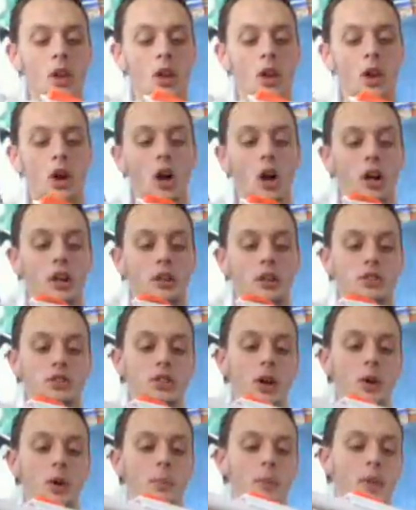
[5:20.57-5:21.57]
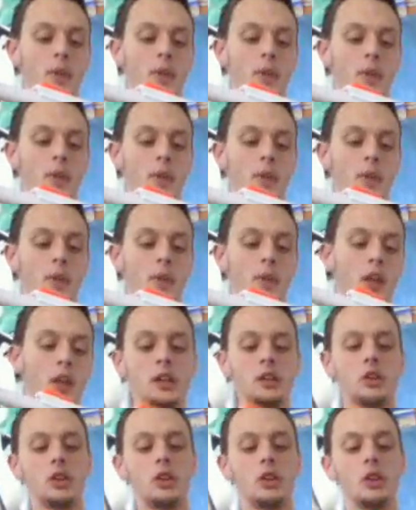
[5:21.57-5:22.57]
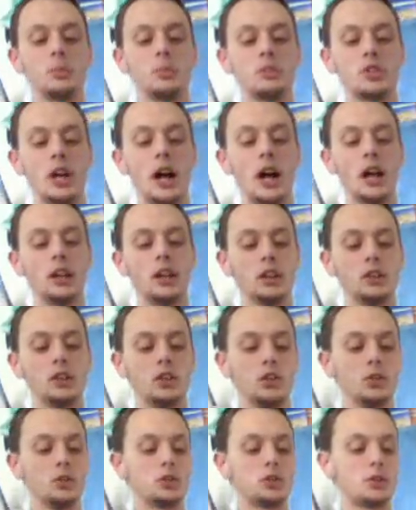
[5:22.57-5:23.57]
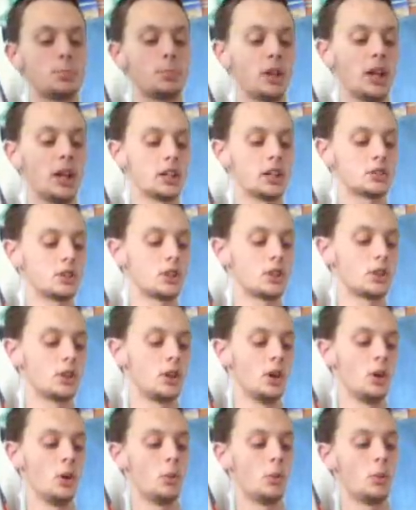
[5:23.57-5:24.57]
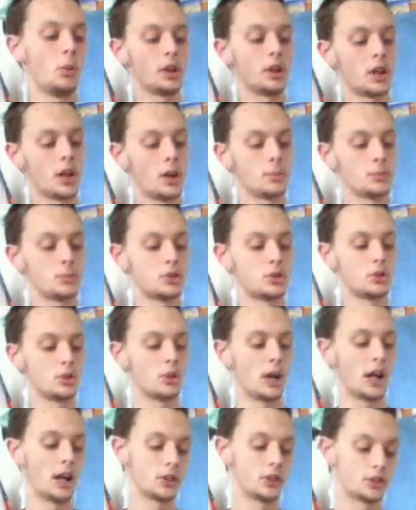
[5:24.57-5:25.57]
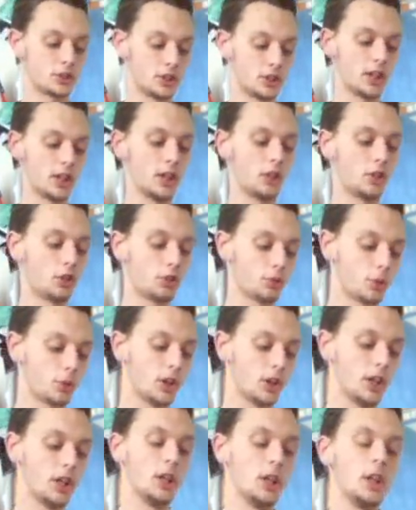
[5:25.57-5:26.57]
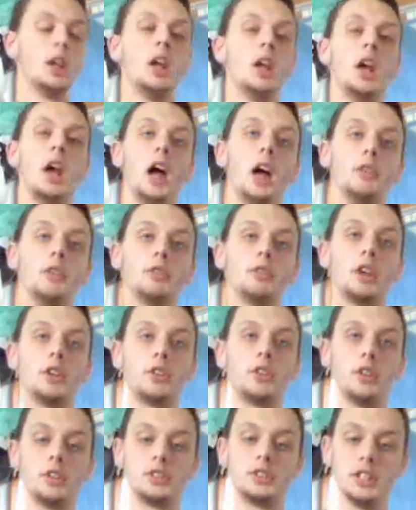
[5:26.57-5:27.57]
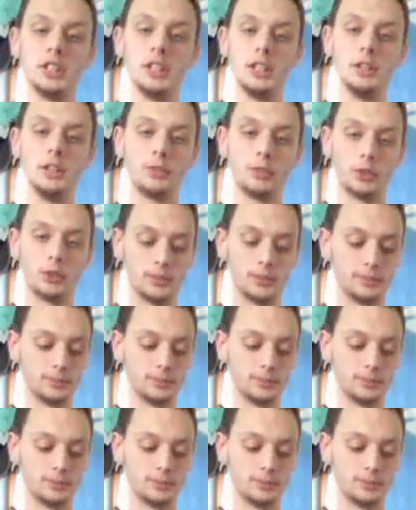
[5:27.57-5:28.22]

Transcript: All right, so in my terms, I like to use the blaster when it comes to House of the Dead 3 and Resident Evil.